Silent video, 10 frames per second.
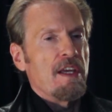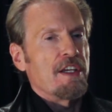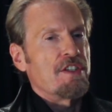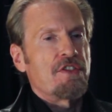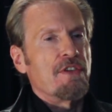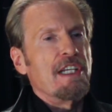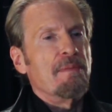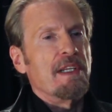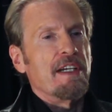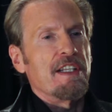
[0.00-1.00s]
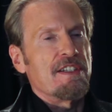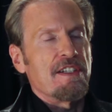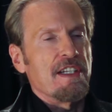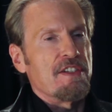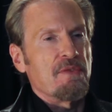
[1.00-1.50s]
extreme in any
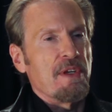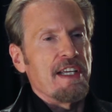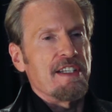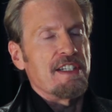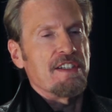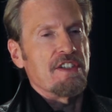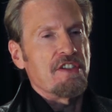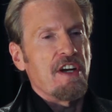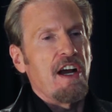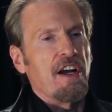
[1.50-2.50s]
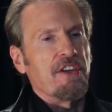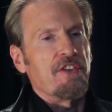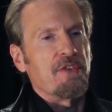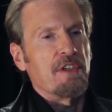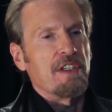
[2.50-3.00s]
sense as he's a child.
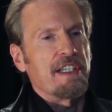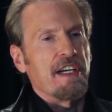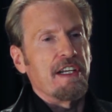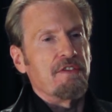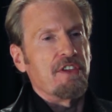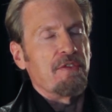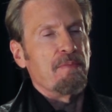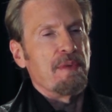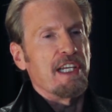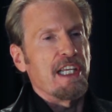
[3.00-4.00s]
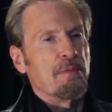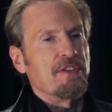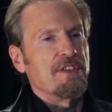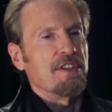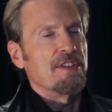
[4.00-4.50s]
It's really kind of just being able
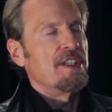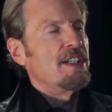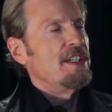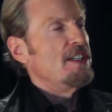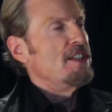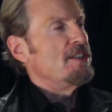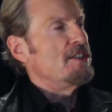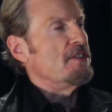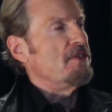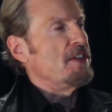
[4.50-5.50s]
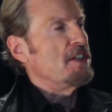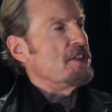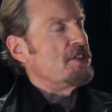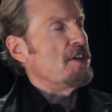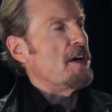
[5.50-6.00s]
to to feel a
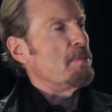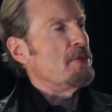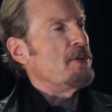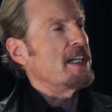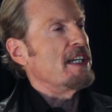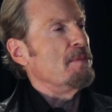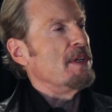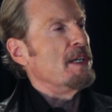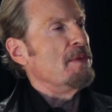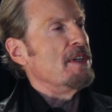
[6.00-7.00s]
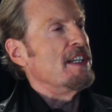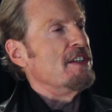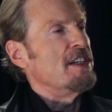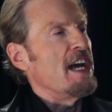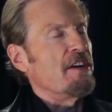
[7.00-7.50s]
sharp prick and, and,
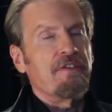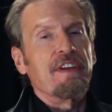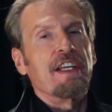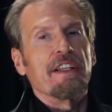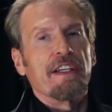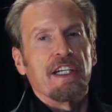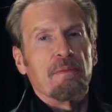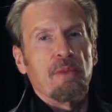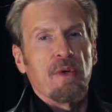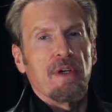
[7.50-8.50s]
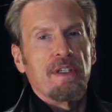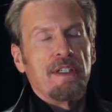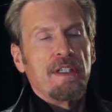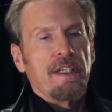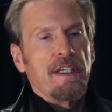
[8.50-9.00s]
and not feel it anymore.
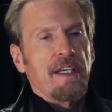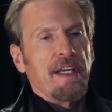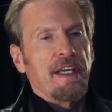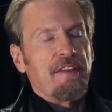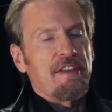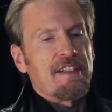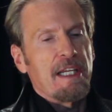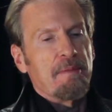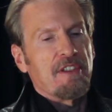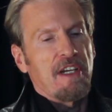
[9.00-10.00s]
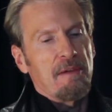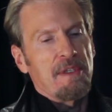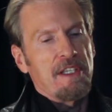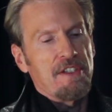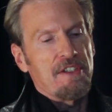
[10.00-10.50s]
And at the same time,
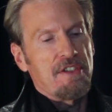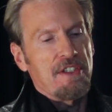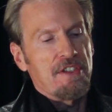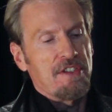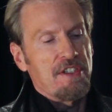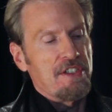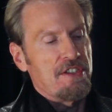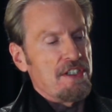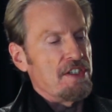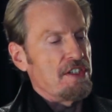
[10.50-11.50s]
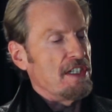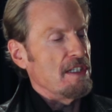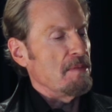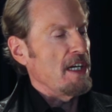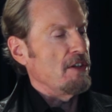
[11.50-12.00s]
he's he's he's teaching
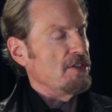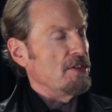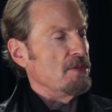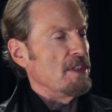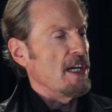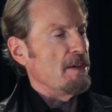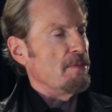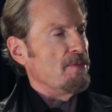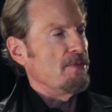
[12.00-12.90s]
him how to not